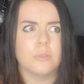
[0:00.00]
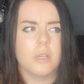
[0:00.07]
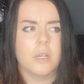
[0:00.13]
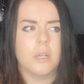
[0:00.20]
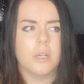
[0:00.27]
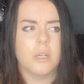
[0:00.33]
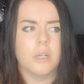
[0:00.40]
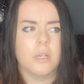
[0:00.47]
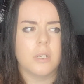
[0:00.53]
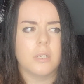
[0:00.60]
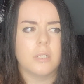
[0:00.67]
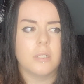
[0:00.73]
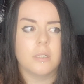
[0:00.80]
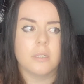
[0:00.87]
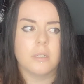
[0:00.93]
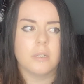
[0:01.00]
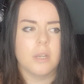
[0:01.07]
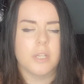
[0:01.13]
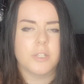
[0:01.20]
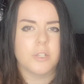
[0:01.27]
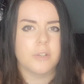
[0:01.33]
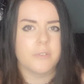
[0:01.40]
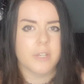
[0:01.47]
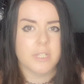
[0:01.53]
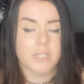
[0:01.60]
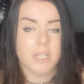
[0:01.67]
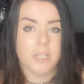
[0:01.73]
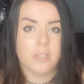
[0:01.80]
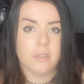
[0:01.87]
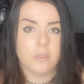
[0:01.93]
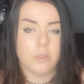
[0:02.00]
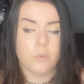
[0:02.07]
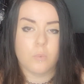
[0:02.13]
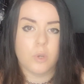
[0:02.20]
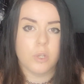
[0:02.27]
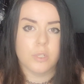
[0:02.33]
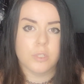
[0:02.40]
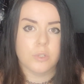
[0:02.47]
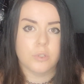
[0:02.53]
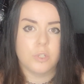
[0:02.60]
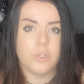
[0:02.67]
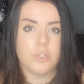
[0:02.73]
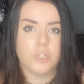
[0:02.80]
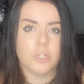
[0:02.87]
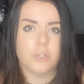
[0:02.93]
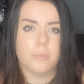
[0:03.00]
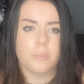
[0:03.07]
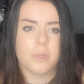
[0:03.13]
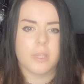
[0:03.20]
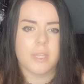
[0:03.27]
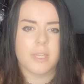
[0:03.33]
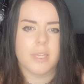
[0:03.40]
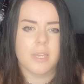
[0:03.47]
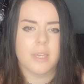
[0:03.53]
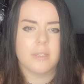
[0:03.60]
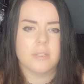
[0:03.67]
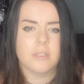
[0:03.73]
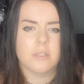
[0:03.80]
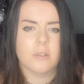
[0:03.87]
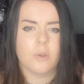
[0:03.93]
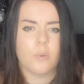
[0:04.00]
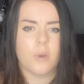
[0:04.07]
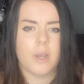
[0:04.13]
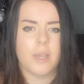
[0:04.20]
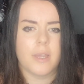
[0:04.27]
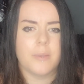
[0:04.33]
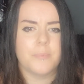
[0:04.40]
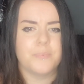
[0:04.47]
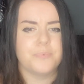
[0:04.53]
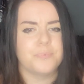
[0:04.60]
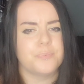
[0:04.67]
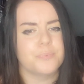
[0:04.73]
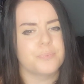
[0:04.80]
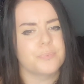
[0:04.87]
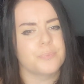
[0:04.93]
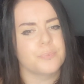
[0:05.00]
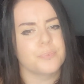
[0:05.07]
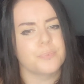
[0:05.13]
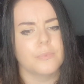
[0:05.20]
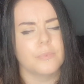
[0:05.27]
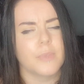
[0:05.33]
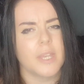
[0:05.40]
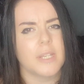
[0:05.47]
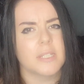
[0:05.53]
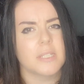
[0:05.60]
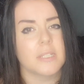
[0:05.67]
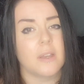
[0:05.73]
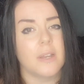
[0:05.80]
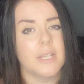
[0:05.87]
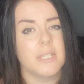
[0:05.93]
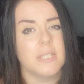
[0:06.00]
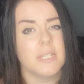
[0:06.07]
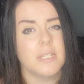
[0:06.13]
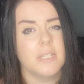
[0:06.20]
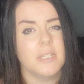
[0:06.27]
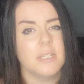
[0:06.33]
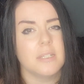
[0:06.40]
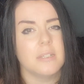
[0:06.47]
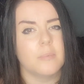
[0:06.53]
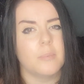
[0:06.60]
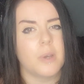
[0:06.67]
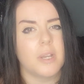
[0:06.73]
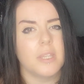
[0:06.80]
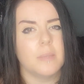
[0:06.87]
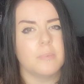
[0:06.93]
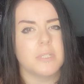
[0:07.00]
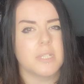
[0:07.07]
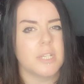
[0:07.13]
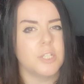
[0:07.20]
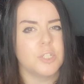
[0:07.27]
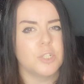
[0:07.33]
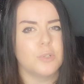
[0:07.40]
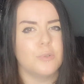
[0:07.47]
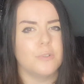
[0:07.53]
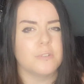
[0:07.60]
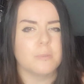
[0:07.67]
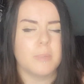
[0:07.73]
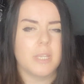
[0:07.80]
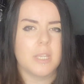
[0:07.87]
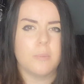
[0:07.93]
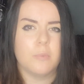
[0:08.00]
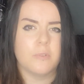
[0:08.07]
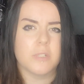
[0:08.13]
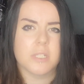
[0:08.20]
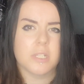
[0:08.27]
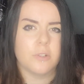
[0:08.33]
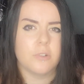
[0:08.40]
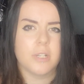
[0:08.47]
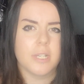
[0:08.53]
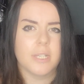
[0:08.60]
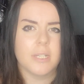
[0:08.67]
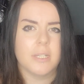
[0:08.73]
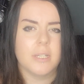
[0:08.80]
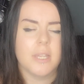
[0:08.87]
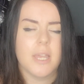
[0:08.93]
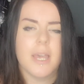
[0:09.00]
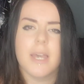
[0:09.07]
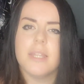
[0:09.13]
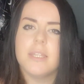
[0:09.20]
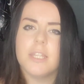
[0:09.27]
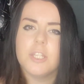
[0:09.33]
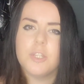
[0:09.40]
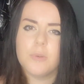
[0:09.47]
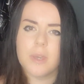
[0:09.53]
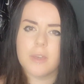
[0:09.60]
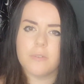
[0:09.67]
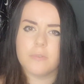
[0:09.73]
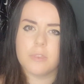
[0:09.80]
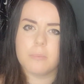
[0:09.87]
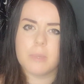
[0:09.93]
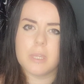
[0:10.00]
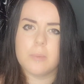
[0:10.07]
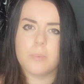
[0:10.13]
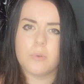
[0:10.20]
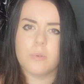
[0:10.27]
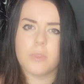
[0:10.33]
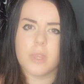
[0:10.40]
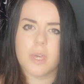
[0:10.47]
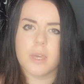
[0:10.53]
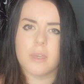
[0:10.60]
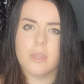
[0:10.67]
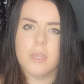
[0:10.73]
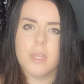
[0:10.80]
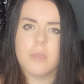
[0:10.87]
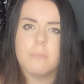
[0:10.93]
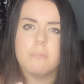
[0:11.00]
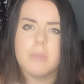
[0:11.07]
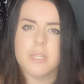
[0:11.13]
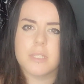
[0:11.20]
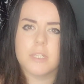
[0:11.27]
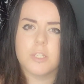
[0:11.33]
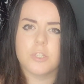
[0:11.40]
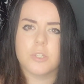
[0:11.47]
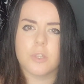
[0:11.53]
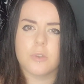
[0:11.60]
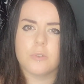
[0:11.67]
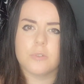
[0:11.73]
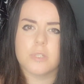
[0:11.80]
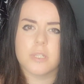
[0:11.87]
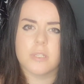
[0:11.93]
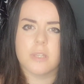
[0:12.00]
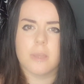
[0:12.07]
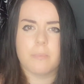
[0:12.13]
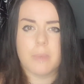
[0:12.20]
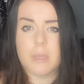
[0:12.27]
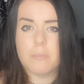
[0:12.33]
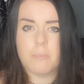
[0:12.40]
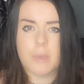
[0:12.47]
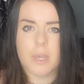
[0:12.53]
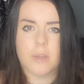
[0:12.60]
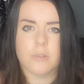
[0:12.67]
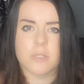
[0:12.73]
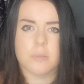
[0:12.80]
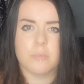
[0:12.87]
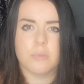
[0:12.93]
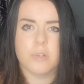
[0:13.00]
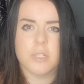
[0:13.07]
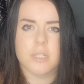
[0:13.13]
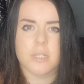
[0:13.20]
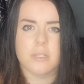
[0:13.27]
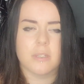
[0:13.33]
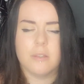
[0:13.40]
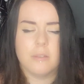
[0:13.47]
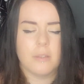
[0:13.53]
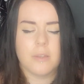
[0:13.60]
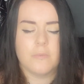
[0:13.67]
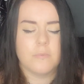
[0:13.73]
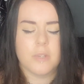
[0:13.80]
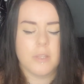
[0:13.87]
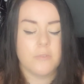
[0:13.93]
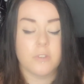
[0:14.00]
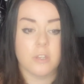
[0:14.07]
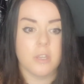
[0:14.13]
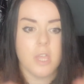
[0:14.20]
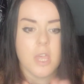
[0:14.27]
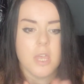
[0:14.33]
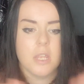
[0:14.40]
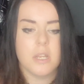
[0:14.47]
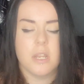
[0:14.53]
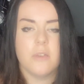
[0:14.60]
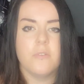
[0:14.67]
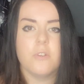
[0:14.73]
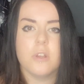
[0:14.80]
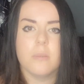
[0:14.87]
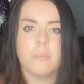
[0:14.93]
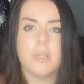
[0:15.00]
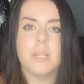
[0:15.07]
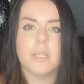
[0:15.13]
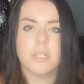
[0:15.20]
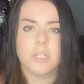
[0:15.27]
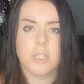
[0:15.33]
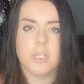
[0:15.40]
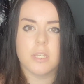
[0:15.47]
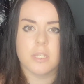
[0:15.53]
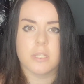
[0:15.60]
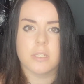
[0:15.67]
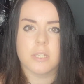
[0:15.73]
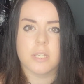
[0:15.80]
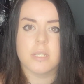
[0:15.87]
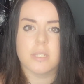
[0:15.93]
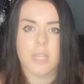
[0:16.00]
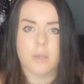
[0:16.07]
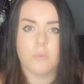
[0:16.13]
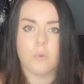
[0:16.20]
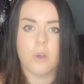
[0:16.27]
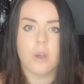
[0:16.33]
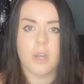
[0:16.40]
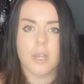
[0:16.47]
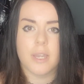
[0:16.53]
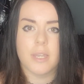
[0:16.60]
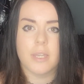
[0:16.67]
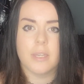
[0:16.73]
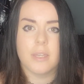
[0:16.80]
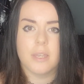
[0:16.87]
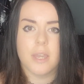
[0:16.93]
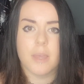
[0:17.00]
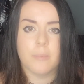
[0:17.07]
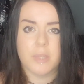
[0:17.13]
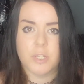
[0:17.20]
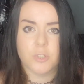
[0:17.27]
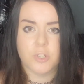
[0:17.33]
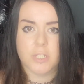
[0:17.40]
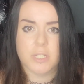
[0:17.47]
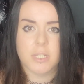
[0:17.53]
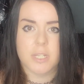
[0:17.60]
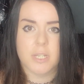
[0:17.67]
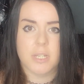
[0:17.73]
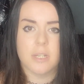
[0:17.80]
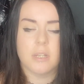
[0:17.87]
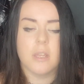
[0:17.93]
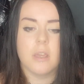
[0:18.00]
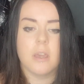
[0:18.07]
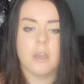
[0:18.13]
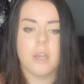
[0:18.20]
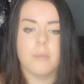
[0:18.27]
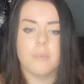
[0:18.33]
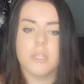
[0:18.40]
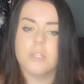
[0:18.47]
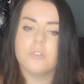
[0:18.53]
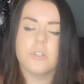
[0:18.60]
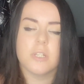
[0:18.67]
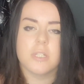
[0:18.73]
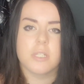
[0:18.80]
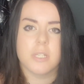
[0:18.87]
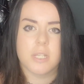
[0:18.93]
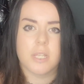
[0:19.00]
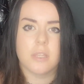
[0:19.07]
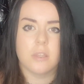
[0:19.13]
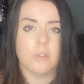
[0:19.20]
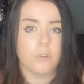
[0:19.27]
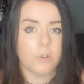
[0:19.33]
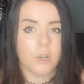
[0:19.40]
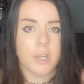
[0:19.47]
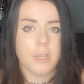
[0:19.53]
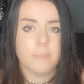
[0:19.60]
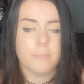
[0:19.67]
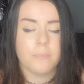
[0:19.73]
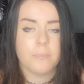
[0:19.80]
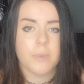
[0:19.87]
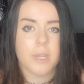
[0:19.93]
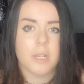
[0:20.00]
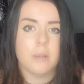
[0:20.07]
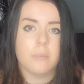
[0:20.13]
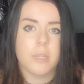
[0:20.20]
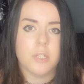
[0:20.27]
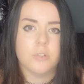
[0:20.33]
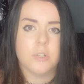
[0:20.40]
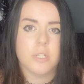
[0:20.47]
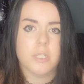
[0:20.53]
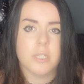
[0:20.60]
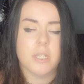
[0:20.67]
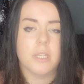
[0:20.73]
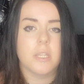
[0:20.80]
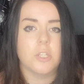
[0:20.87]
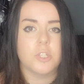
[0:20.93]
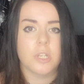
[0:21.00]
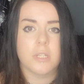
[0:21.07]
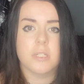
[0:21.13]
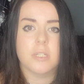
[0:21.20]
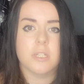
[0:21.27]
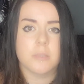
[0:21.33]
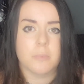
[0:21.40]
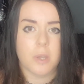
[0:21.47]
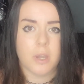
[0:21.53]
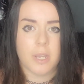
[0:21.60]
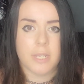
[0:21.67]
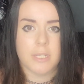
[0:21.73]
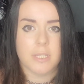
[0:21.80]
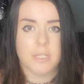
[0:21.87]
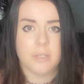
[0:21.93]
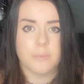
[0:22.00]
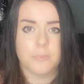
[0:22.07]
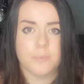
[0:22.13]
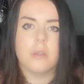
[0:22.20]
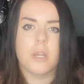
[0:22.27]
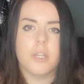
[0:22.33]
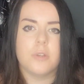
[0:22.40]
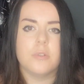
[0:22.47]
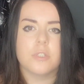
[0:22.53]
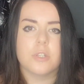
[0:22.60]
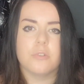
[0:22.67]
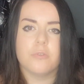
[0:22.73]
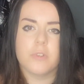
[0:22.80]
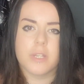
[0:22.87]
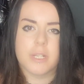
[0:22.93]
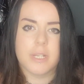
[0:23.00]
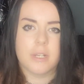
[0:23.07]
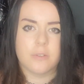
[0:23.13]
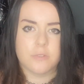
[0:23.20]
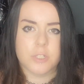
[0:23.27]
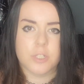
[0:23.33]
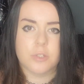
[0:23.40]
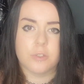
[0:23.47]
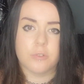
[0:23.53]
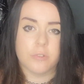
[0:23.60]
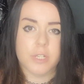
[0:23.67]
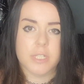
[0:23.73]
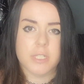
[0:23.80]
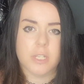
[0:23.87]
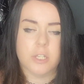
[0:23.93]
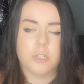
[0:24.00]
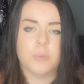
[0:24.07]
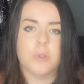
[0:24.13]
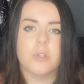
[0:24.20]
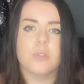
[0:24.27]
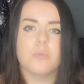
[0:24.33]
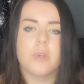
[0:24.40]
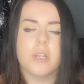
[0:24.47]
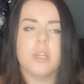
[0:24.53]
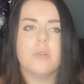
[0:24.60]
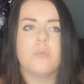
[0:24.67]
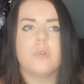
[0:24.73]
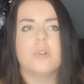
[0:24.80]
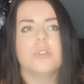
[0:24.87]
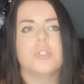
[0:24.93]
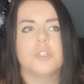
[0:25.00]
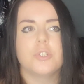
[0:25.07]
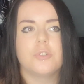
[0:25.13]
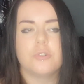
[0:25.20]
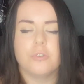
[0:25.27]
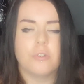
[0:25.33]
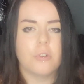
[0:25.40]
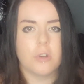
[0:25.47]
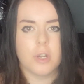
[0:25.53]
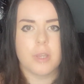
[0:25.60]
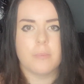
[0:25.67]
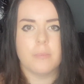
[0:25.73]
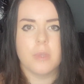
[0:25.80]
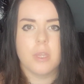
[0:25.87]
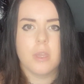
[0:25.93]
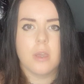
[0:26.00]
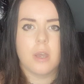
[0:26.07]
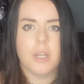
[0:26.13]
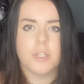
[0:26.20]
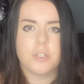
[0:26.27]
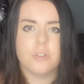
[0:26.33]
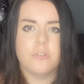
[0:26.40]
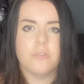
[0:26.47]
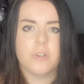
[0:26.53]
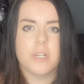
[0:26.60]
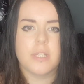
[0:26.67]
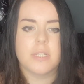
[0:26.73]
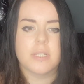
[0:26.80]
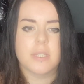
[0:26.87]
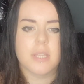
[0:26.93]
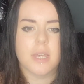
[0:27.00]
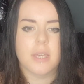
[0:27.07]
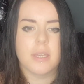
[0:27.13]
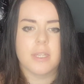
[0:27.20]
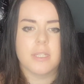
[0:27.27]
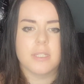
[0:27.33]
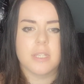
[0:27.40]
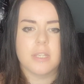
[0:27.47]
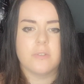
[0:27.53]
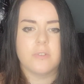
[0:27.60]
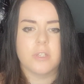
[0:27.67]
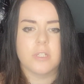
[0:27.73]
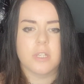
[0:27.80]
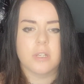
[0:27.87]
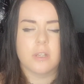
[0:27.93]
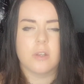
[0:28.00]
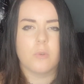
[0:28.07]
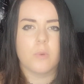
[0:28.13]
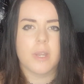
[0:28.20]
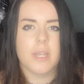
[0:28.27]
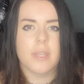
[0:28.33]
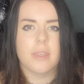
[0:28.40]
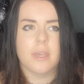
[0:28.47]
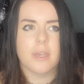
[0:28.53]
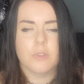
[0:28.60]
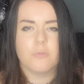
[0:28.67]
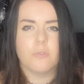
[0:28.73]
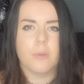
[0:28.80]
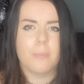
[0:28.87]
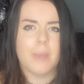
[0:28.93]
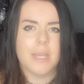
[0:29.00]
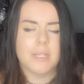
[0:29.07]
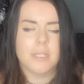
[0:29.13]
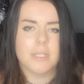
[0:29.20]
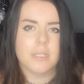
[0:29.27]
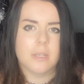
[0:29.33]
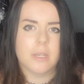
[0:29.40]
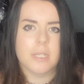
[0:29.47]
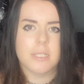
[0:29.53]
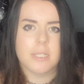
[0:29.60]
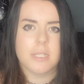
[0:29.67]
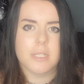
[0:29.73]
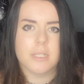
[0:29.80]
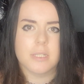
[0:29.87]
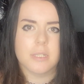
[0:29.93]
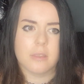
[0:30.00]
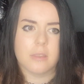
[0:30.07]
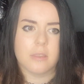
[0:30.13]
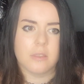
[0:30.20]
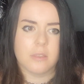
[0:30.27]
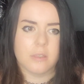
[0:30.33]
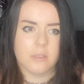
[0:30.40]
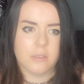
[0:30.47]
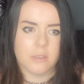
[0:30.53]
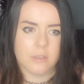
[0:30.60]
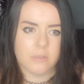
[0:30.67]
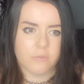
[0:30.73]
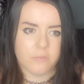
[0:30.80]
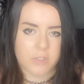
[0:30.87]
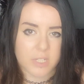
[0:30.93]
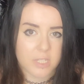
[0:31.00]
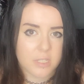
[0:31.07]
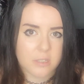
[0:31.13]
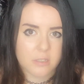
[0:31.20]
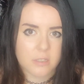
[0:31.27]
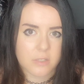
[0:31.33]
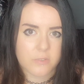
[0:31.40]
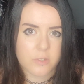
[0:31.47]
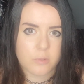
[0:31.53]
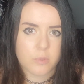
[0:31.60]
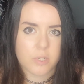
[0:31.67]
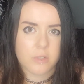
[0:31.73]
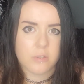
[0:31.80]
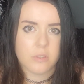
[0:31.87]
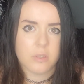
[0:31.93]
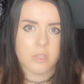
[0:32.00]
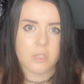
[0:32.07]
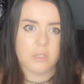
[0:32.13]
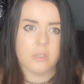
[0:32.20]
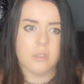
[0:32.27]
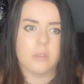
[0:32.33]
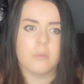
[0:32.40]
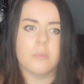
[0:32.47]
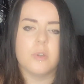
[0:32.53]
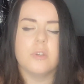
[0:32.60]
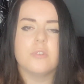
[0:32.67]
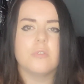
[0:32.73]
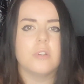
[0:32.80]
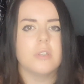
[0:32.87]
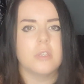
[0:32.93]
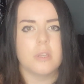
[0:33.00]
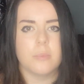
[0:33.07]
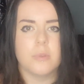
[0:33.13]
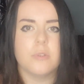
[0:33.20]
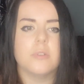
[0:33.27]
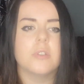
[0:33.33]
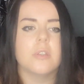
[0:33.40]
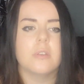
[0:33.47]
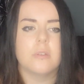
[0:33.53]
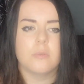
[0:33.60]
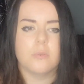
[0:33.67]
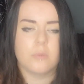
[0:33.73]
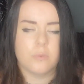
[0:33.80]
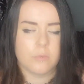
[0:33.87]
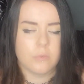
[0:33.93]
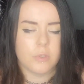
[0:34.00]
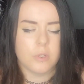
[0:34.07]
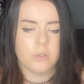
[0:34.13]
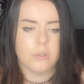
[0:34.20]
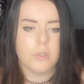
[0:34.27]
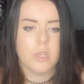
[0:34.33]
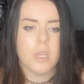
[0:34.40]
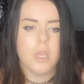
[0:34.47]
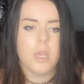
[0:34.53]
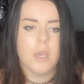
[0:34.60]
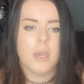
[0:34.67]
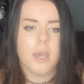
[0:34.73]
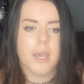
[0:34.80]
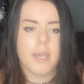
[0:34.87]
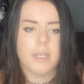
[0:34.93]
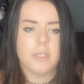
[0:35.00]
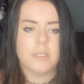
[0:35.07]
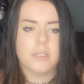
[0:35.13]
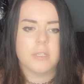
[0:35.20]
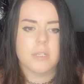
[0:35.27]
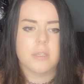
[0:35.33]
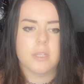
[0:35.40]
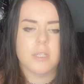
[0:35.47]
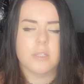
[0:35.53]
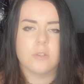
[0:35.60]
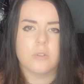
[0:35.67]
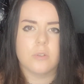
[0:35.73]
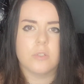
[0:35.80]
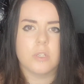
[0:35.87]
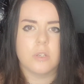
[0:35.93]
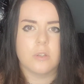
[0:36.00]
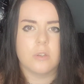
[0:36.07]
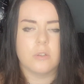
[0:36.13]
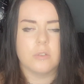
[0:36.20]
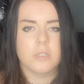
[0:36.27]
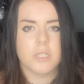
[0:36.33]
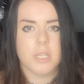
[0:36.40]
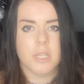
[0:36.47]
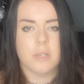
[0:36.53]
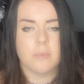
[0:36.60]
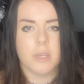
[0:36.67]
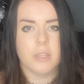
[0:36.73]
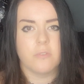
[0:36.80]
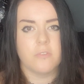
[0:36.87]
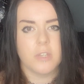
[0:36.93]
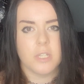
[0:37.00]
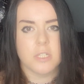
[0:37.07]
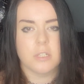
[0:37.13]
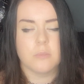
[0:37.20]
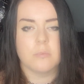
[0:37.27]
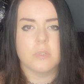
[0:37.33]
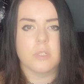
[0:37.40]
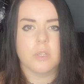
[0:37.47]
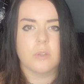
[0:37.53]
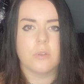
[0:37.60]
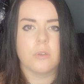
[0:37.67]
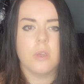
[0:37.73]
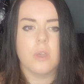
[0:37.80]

I don't know if I can say the words on YouTube, but they get quite excited by the potential of speaking with a serial killer. And then you have the people that message those as like pen pals in prison. I've never in a million years is that what I am interested in. I'm interested in the crime and I'm interested in the justice behind it. I also really love to do the research because when I watch true crime, I do find that it's either done in a way that romanticizes the villain, if you will, the murderer, the abuser, and there's not a lot said about the victim. So